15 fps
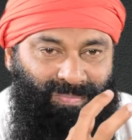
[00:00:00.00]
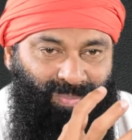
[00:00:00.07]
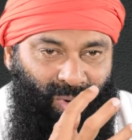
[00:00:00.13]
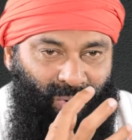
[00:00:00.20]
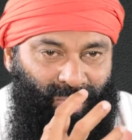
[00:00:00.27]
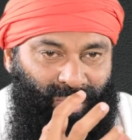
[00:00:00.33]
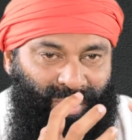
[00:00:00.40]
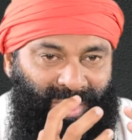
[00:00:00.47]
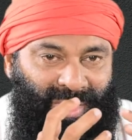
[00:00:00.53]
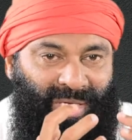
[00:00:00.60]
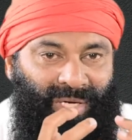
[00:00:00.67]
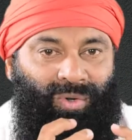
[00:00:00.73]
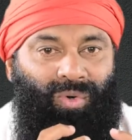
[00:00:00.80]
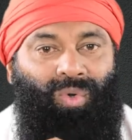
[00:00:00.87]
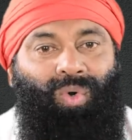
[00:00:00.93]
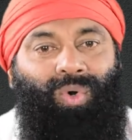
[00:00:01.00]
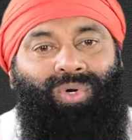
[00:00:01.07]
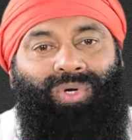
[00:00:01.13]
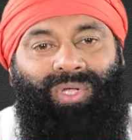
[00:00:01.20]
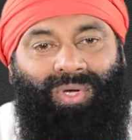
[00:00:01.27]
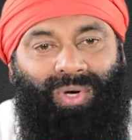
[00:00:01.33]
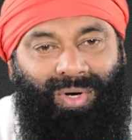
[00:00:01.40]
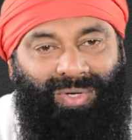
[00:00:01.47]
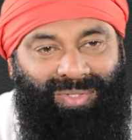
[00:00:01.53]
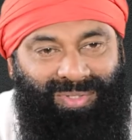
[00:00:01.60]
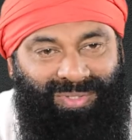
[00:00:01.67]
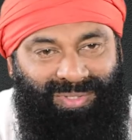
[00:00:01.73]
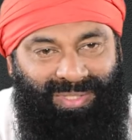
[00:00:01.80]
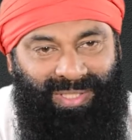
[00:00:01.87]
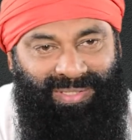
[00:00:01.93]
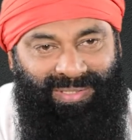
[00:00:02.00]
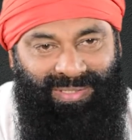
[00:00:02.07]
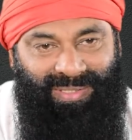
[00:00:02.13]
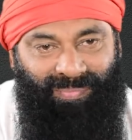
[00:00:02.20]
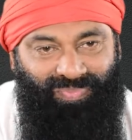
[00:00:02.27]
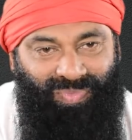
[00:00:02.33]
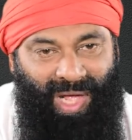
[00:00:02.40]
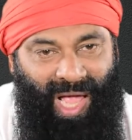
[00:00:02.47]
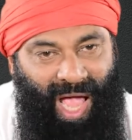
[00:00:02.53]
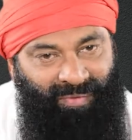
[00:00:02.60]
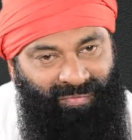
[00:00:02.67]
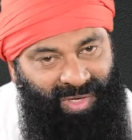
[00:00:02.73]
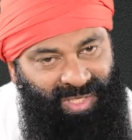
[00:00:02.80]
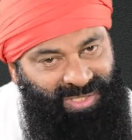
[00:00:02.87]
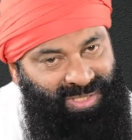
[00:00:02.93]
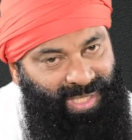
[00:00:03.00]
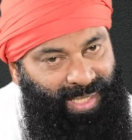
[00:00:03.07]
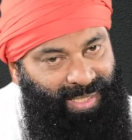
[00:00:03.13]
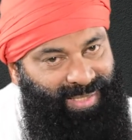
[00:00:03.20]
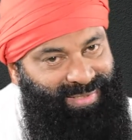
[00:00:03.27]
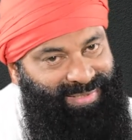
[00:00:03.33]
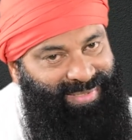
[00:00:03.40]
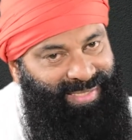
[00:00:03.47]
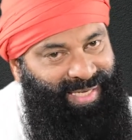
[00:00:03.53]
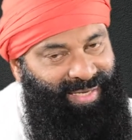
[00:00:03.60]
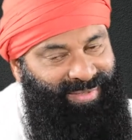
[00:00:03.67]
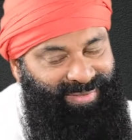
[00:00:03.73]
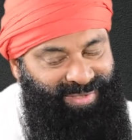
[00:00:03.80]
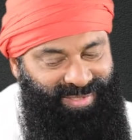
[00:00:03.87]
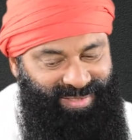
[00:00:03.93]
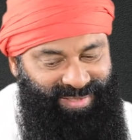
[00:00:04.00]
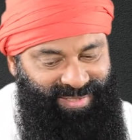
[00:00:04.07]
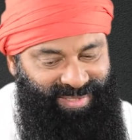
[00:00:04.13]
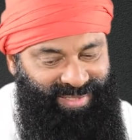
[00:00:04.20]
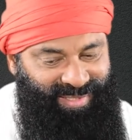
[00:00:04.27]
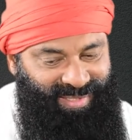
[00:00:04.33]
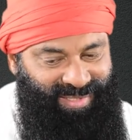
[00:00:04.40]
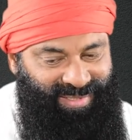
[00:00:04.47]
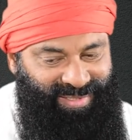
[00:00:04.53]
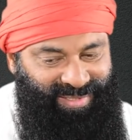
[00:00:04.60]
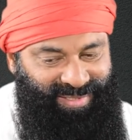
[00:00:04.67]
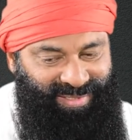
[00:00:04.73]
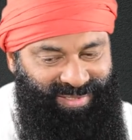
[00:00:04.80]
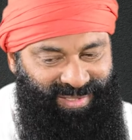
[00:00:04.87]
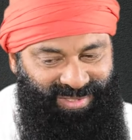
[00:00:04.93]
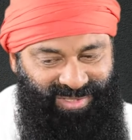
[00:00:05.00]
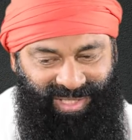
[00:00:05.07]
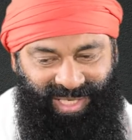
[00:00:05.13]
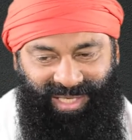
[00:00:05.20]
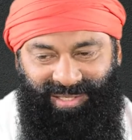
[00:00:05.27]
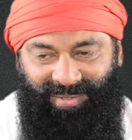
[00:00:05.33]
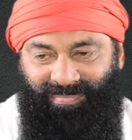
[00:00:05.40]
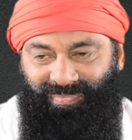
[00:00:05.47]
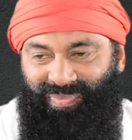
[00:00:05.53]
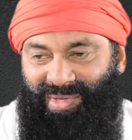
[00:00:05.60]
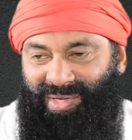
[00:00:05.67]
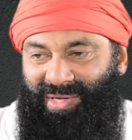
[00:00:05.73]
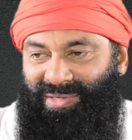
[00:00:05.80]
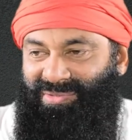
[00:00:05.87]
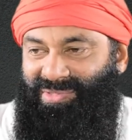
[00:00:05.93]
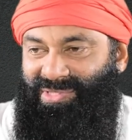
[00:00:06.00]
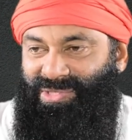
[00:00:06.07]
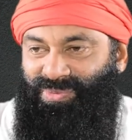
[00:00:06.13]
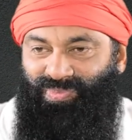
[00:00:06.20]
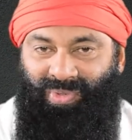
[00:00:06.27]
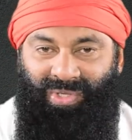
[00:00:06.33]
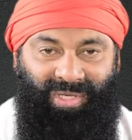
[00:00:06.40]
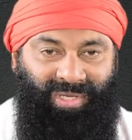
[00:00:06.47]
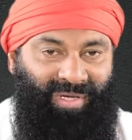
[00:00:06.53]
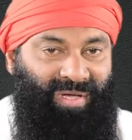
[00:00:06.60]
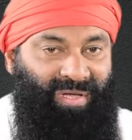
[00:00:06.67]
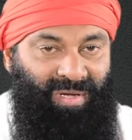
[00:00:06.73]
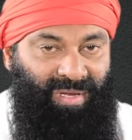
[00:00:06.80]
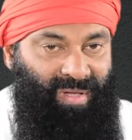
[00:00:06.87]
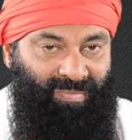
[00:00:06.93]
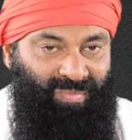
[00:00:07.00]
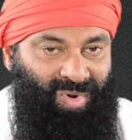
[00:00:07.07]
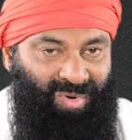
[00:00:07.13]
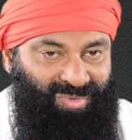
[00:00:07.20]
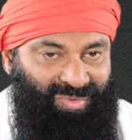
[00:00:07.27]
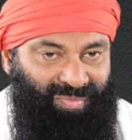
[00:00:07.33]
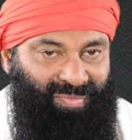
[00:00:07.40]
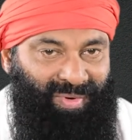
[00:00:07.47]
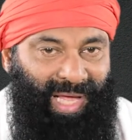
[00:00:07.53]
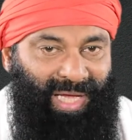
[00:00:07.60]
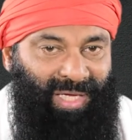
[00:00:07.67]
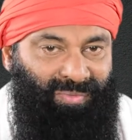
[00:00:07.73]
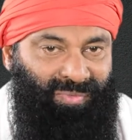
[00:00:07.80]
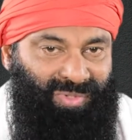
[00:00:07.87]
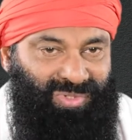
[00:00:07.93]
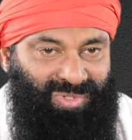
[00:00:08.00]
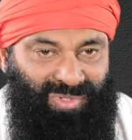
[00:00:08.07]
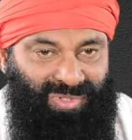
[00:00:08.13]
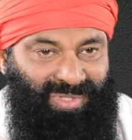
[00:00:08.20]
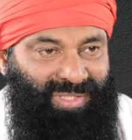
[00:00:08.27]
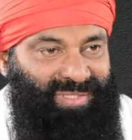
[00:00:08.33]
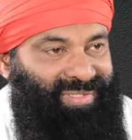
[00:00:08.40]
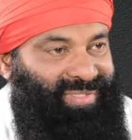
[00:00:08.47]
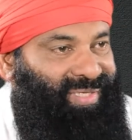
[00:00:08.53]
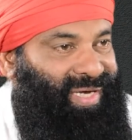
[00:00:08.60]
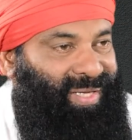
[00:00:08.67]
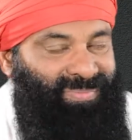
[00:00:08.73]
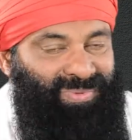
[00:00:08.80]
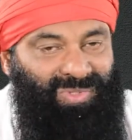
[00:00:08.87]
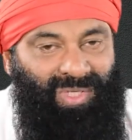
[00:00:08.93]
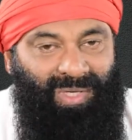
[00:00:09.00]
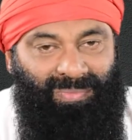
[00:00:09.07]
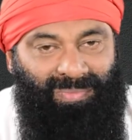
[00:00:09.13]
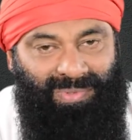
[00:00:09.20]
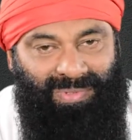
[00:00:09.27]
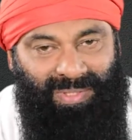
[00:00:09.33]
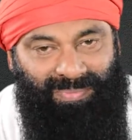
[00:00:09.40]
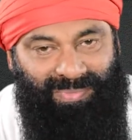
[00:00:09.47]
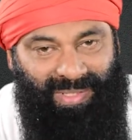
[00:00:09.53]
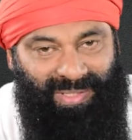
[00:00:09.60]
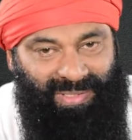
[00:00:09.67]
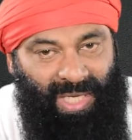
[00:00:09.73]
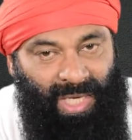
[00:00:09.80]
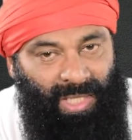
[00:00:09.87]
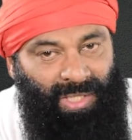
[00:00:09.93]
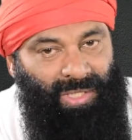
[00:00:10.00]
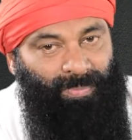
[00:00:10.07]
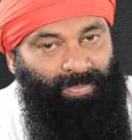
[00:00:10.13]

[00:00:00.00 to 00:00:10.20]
borrowing and holding on to things. Every child is an artist. Yes, the child can just pick any amount of languages. He just can absorb them. Yes, the